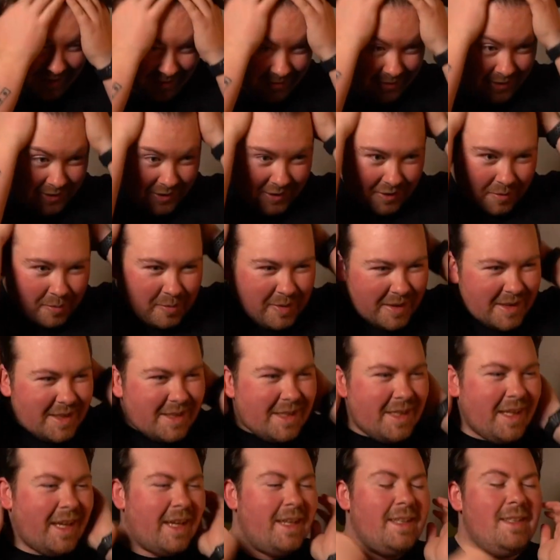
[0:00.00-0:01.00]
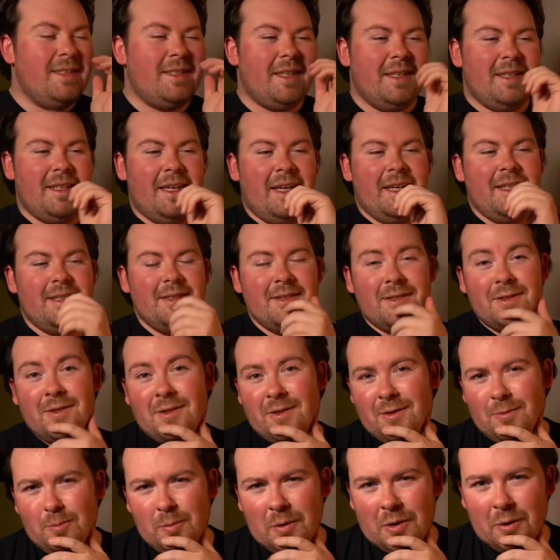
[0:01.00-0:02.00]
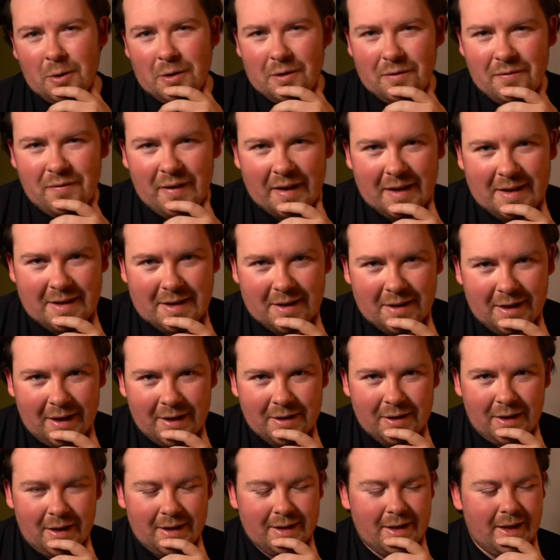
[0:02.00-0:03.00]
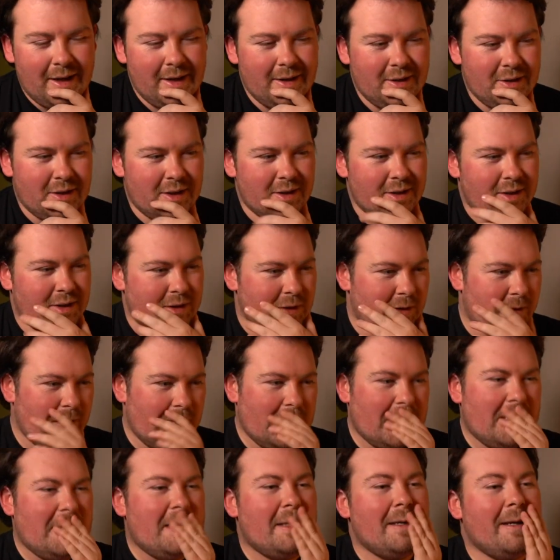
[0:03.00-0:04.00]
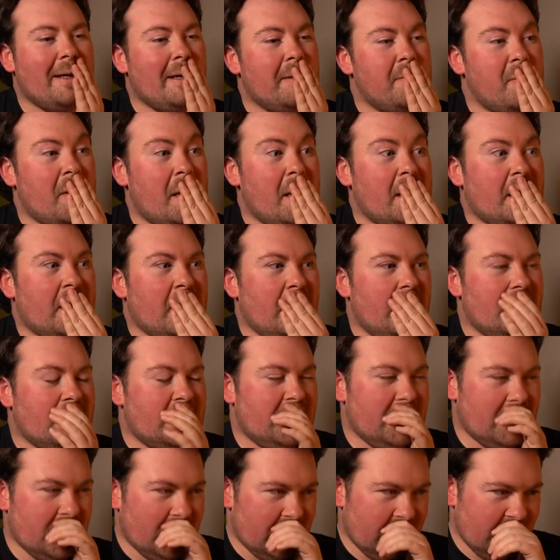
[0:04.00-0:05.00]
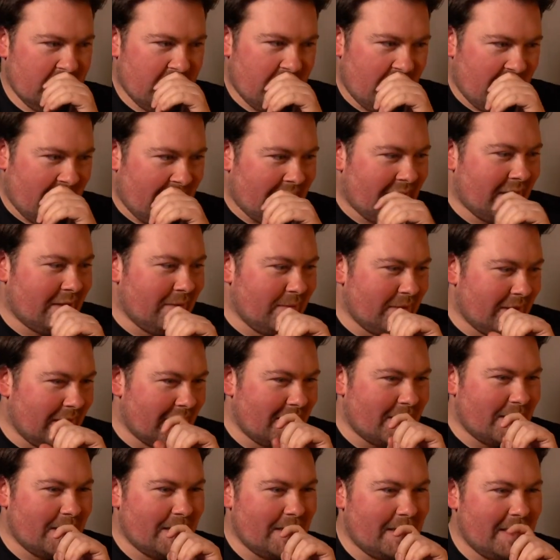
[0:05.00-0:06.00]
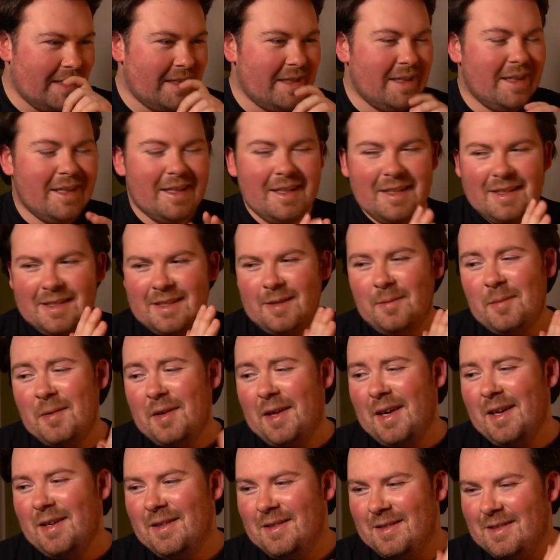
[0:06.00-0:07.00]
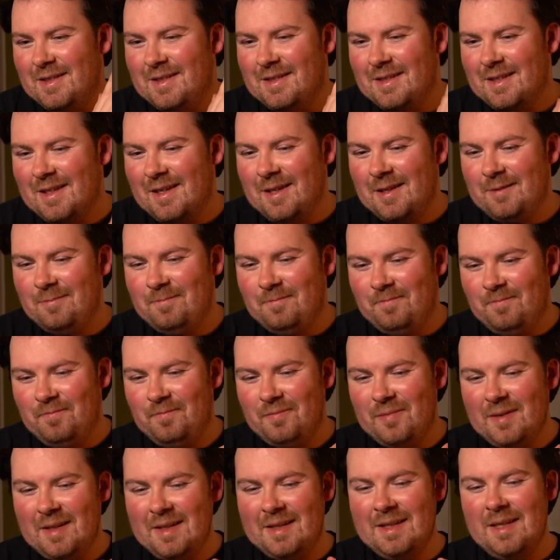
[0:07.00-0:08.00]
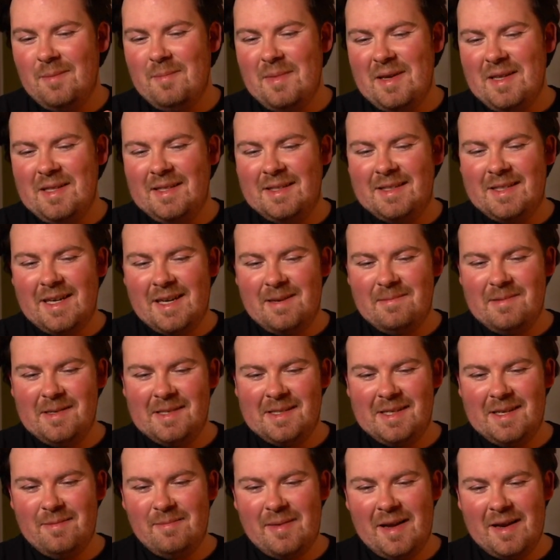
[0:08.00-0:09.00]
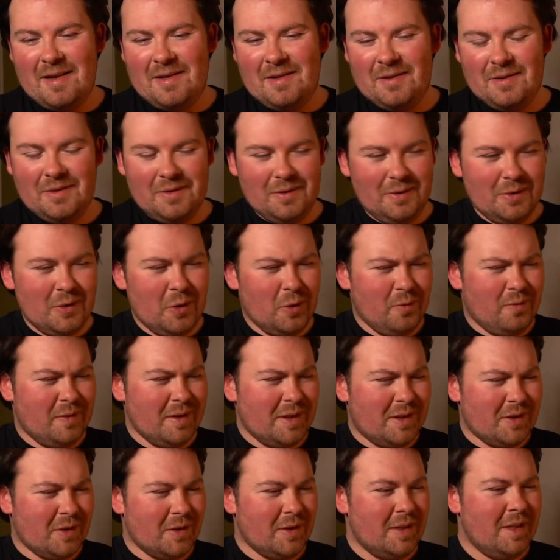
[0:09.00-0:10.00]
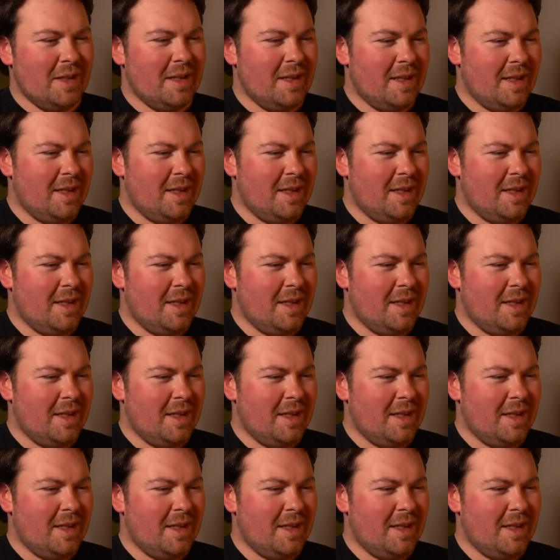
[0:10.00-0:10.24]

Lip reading: I was going to replace the engine and we couldn't find an engine. So that car's gone, and I'm just going to get something else in the meantime, just get back on the road, hopefully soon.